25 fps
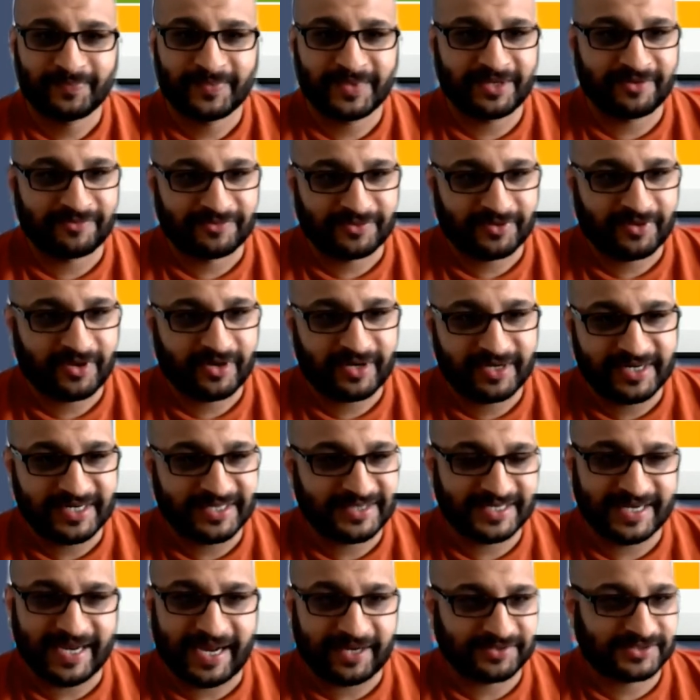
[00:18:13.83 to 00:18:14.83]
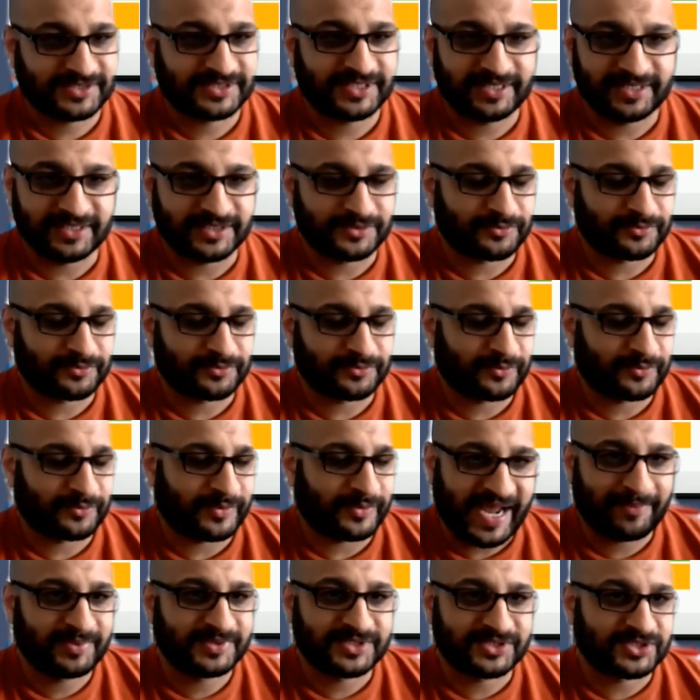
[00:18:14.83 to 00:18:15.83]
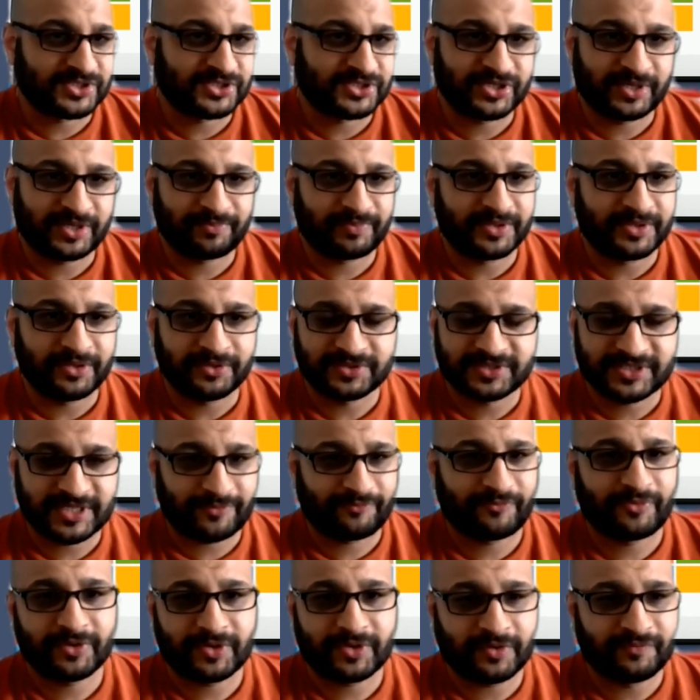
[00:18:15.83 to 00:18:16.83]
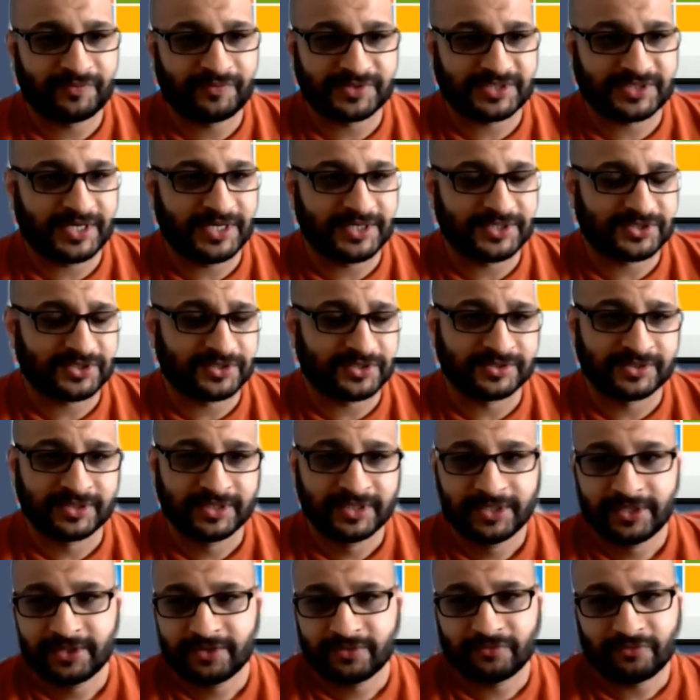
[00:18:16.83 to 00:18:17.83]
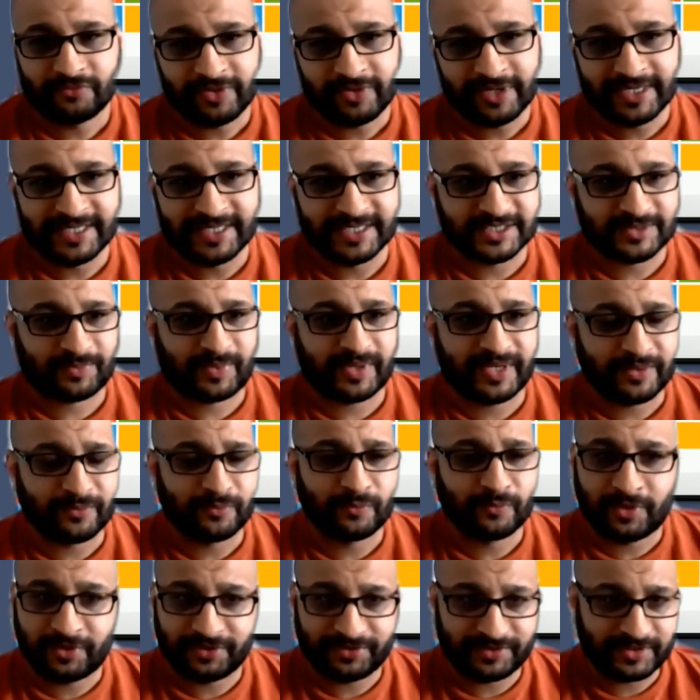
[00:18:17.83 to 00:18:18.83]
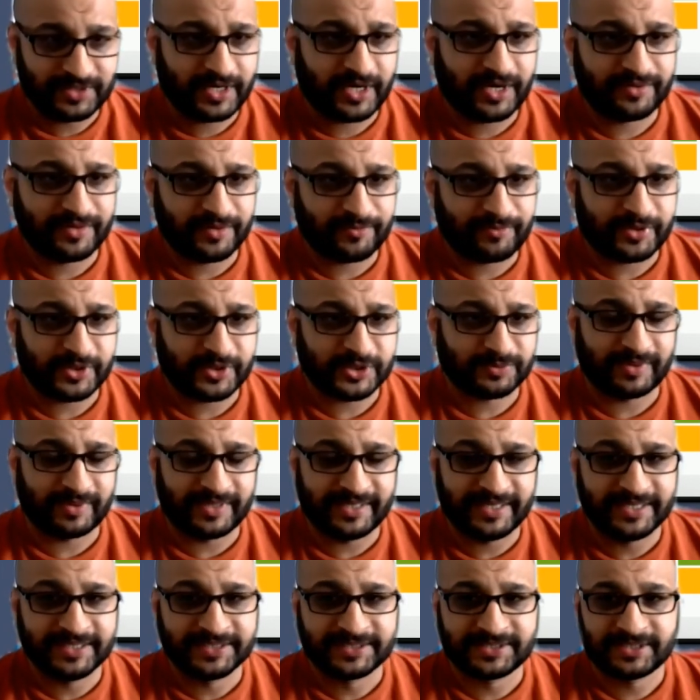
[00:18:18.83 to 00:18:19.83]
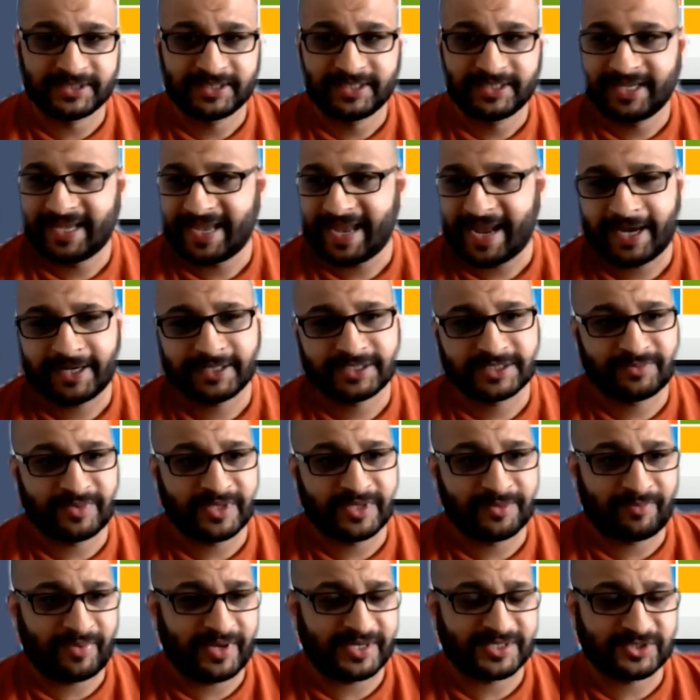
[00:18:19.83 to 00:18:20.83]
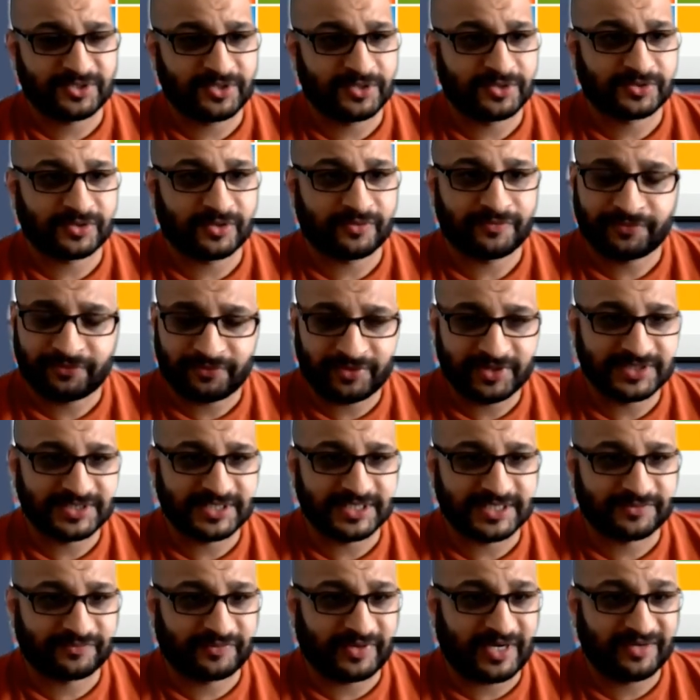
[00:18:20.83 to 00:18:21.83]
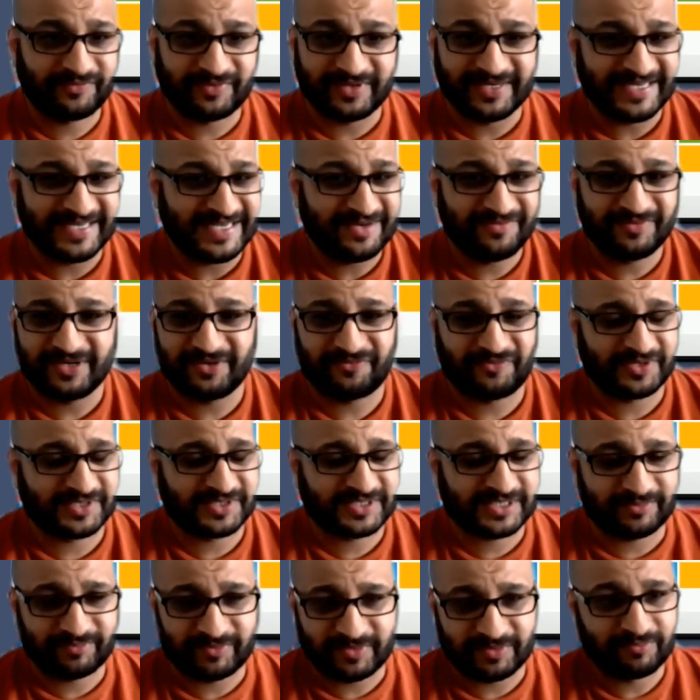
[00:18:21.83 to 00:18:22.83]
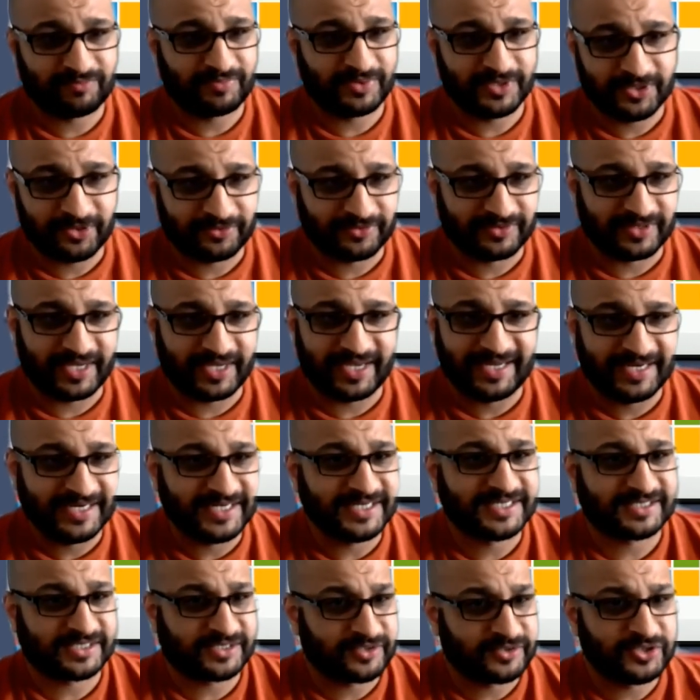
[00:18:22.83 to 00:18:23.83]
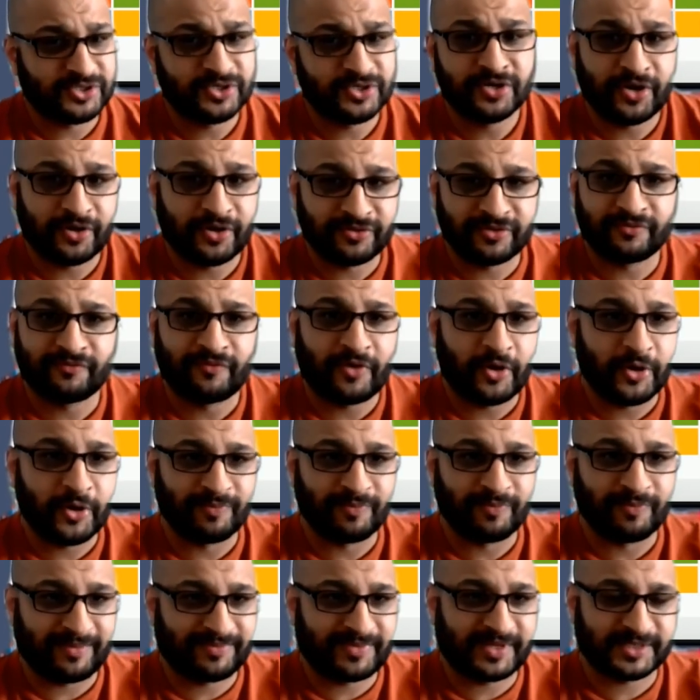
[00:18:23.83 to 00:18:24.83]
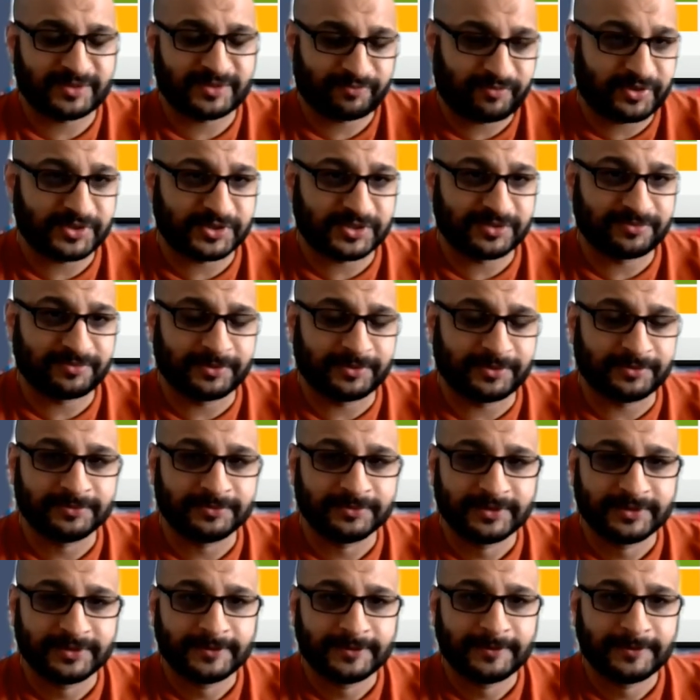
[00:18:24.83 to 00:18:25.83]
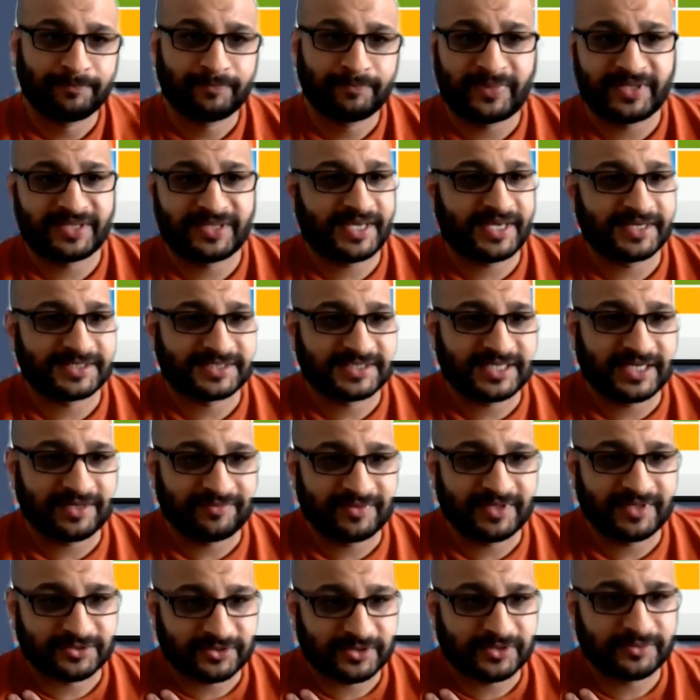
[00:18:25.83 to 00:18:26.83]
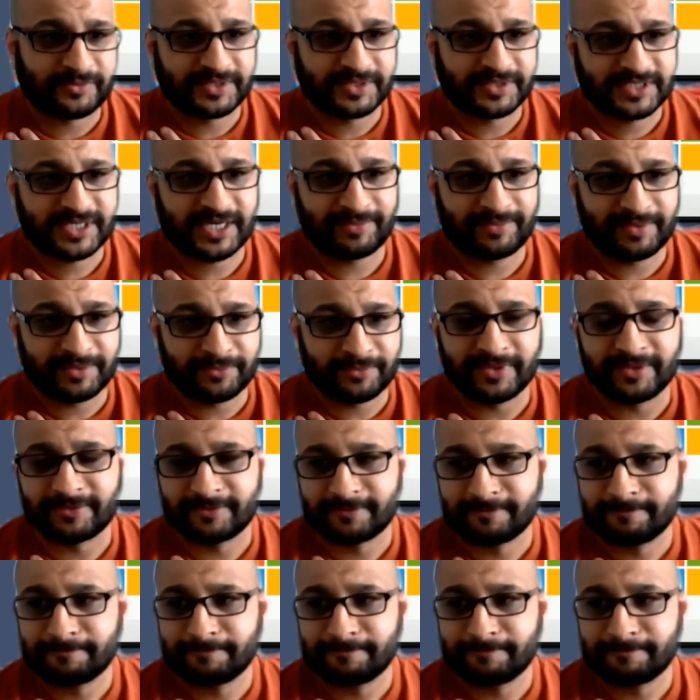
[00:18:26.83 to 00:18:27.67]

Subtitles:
If there are anything outside this, we're happy just to jump in those separate conversations, really explain what the art of the possible is, how to make the best use of 365, and even if it's something beyond that, at least the roadmap that's possible. But thanks, David, that's all I wanted to come in with.